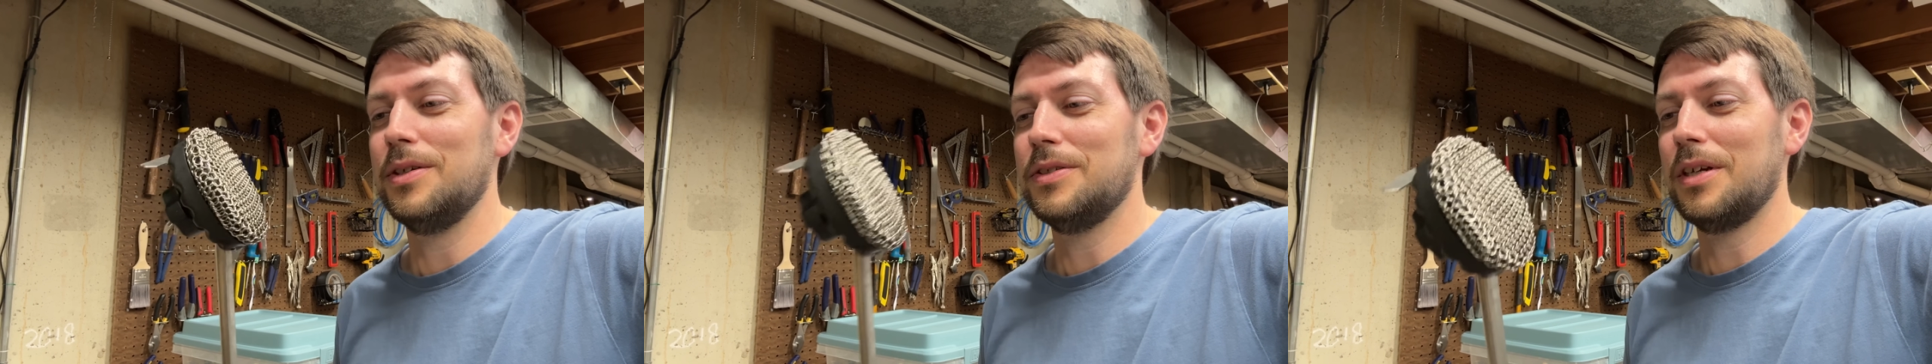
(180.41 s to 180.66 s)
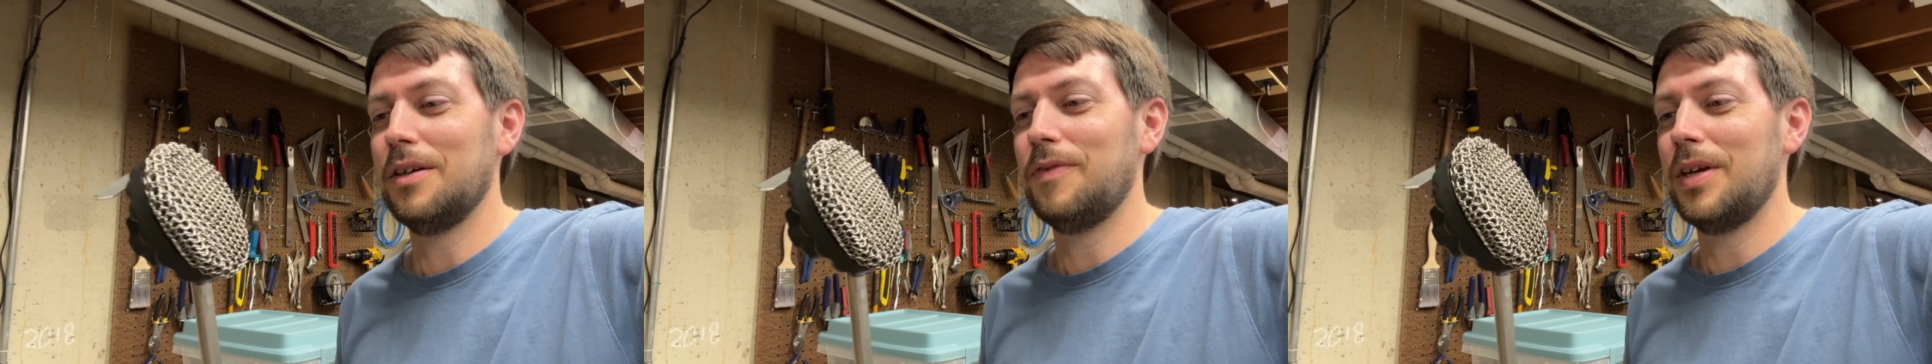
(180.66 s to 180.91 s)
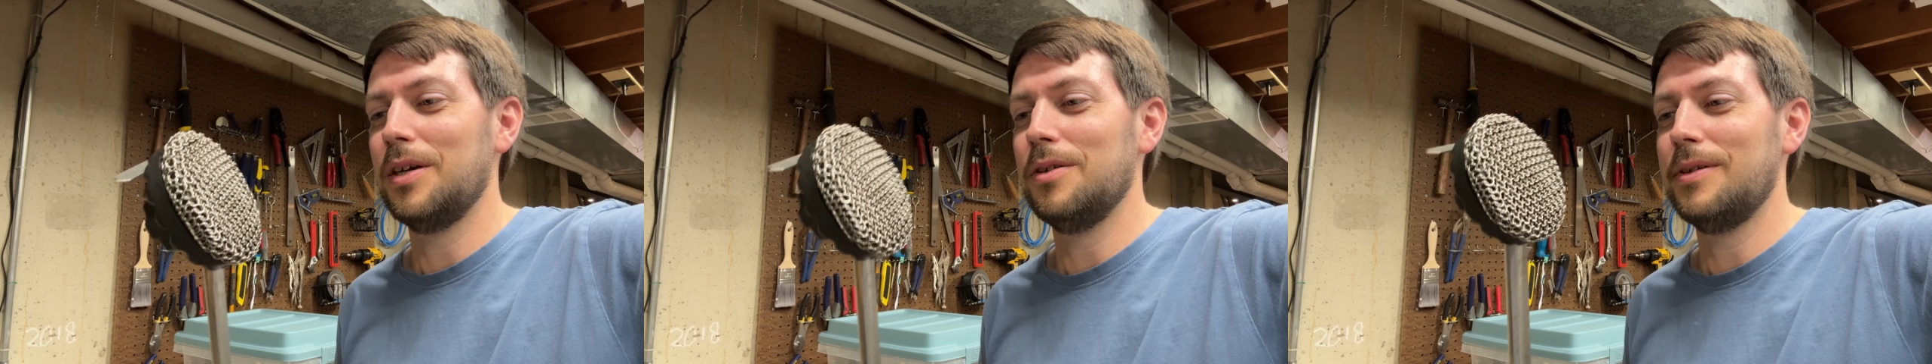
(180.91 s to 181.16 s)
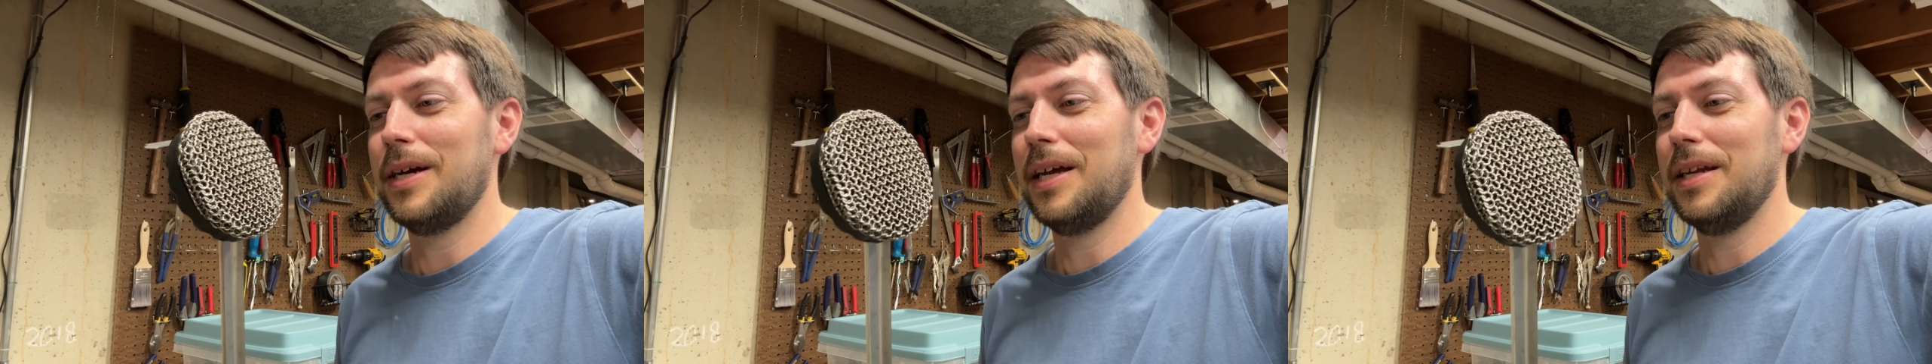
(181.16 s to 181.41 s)
It's a good
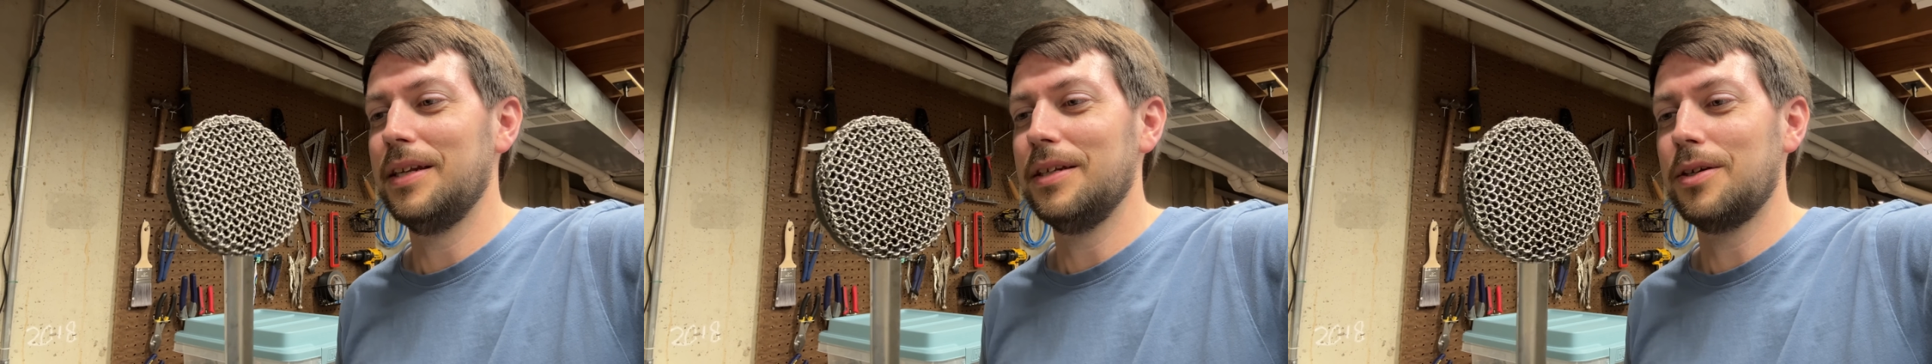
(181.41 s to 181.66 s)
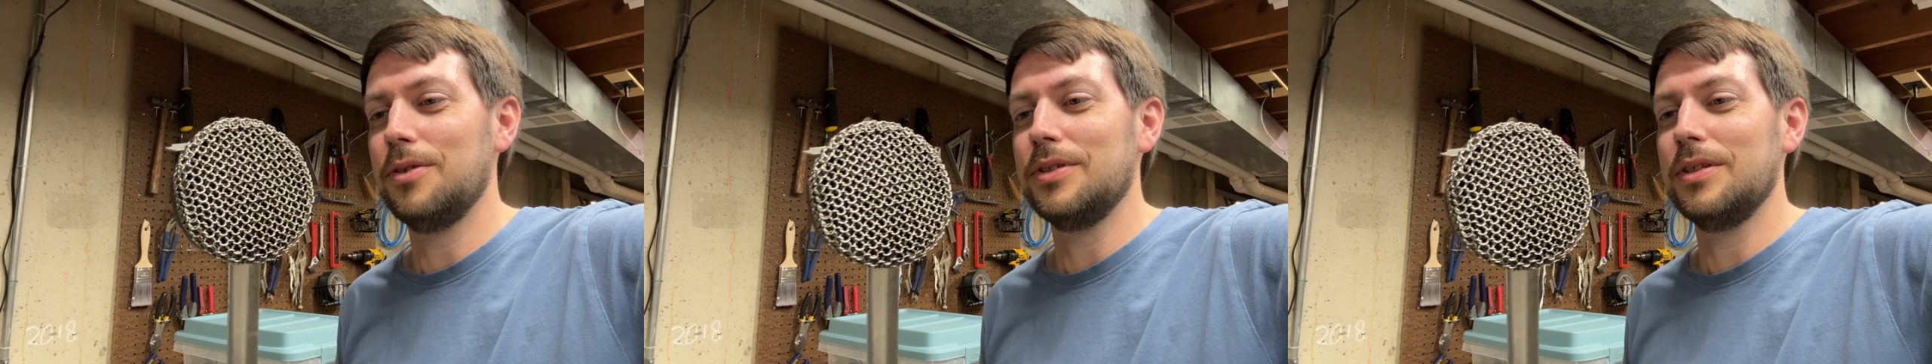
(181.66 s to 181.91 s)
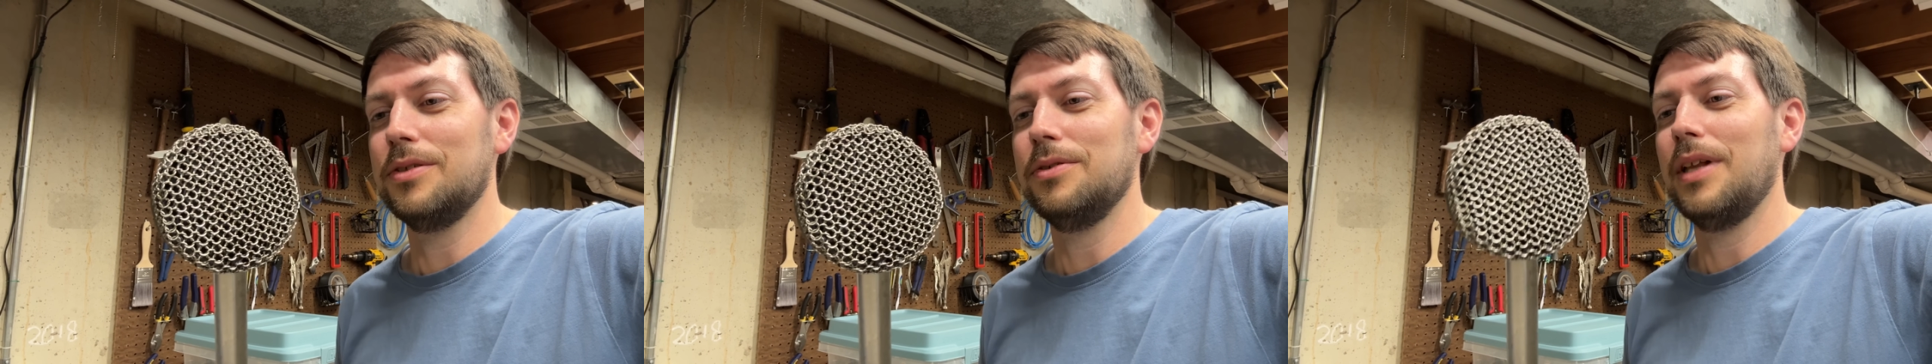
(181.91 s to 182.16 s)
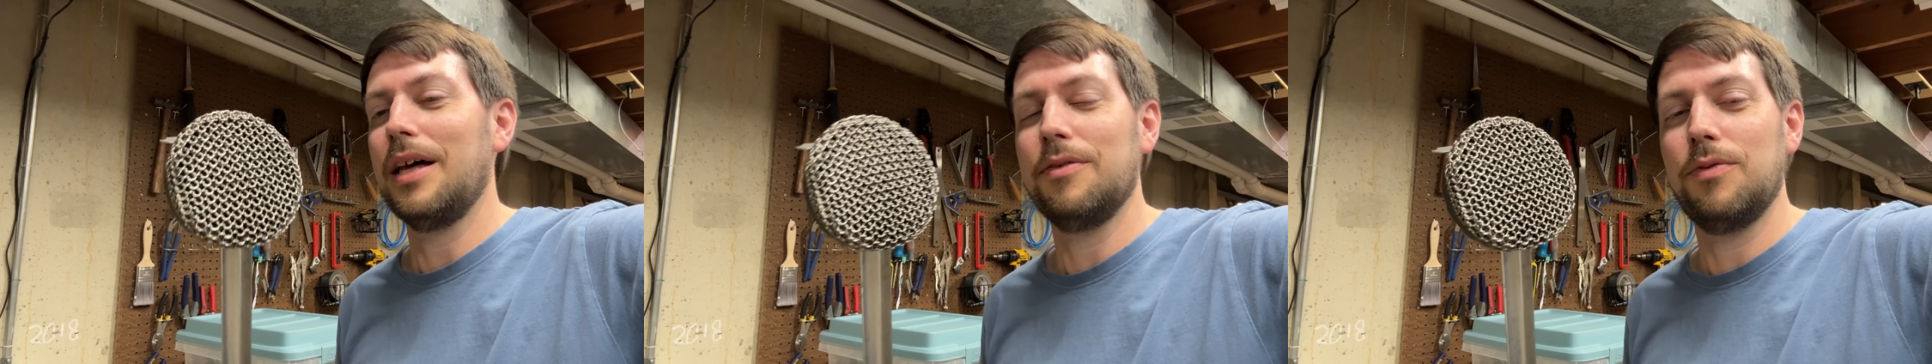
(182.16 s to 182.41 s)
video, and it goes into a
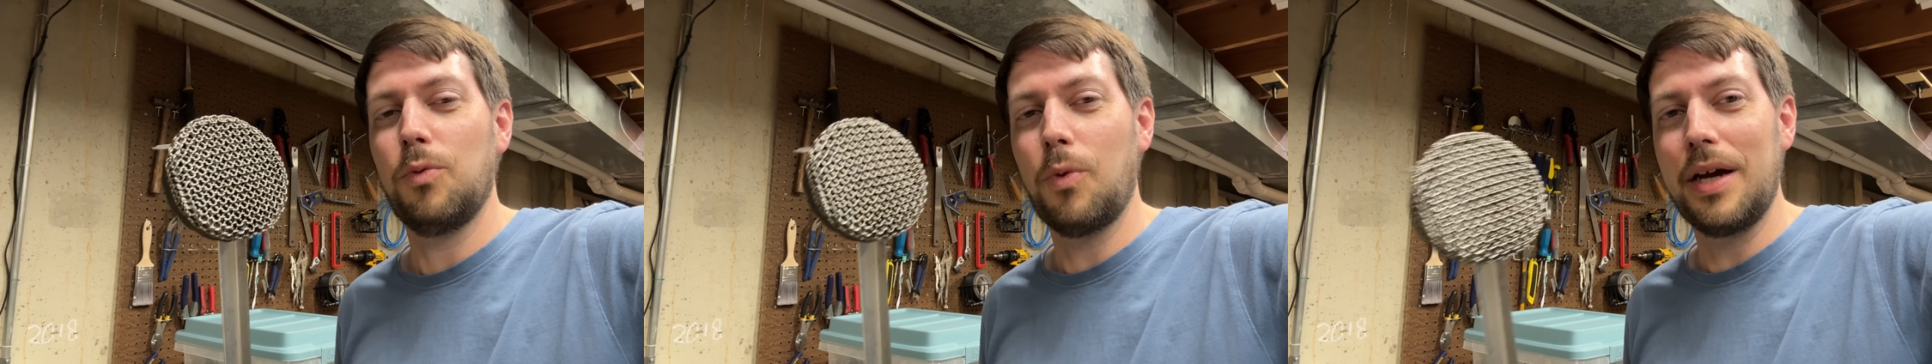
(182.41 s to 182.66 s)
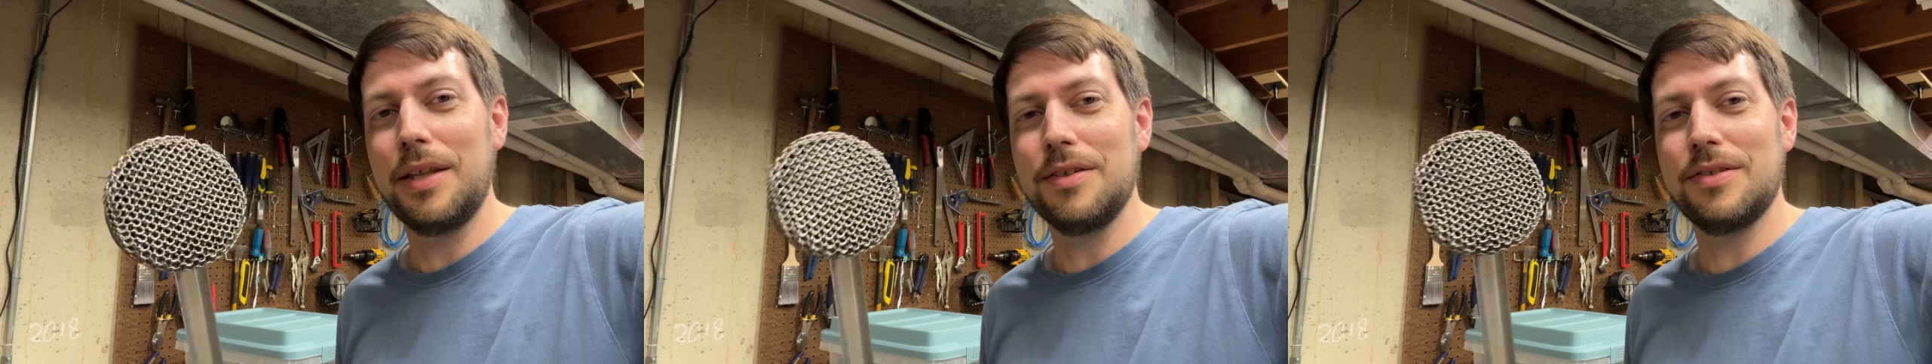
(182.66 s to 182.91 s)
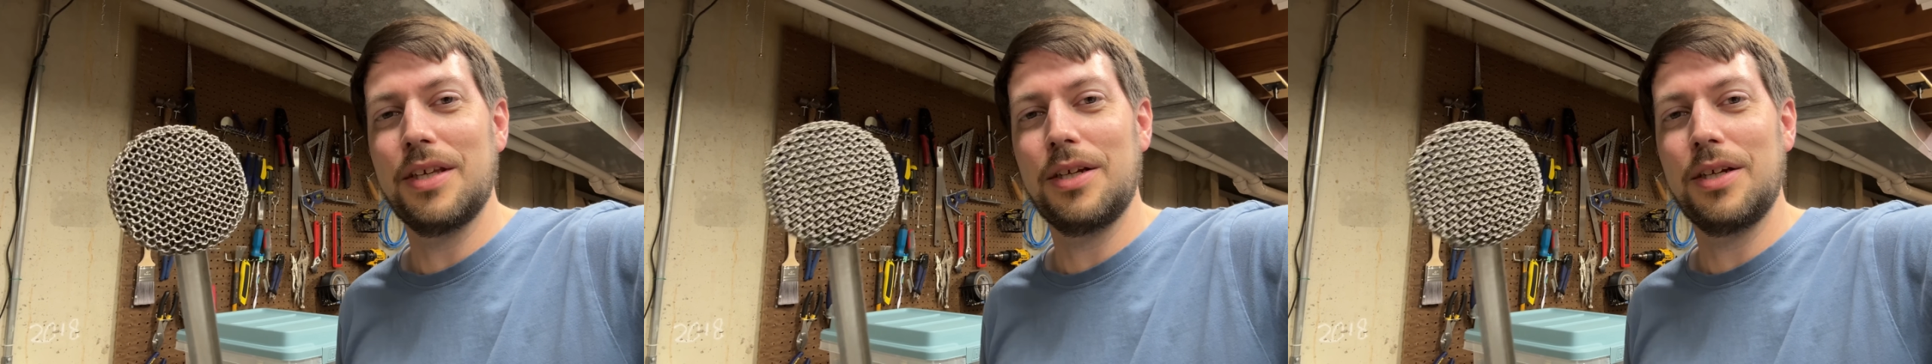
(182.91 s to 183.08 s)
lot of why this thing